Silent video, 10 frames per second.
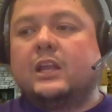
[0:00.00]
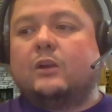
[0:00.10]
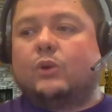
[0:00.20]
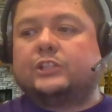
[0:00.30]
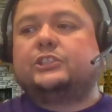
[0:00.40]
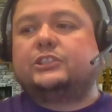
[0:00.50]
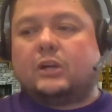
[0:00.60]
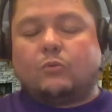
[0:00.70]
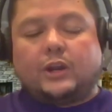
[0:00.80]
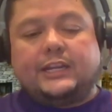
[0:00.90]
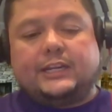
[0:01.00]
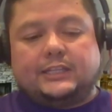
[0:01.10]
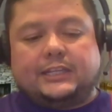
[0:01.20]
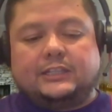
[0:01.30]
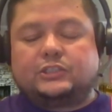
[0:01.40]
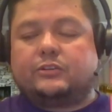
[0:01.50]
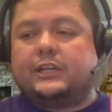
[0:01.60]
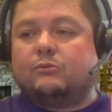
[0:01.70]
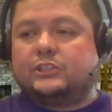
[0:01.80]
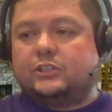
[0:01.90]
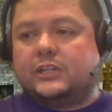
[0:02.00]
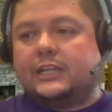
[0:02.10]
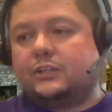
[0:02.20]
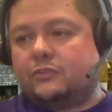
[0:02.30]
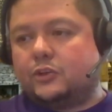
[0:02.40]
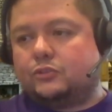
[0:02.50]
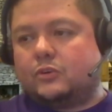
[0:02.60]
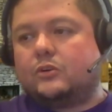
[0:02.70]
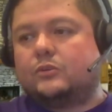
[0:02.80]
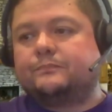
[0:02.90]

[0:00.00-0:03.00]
Once you start working in the industry, once you land your first role,